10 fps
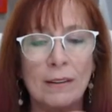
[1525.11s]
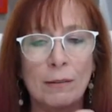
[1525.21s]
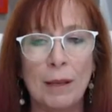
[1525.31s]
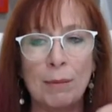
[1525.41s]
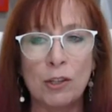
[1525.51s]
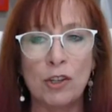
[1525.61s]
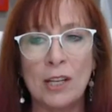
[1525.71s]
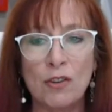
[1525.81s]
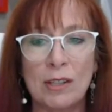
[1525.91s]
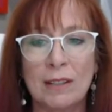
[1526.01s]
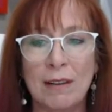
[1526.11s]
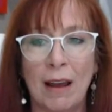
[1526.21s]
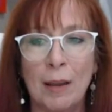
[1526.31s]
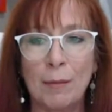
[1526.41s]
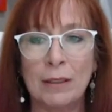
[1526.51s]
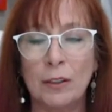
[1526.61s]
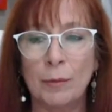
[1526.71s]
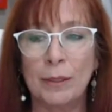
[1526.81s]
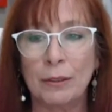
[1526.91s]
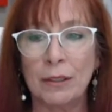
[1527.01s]
is maybe changing the time a little
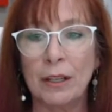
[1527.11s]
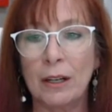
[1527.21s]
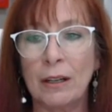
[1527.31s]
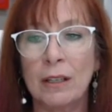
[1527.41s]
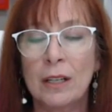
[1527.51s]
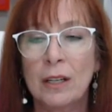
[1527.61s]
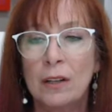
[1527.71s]
bit earlier.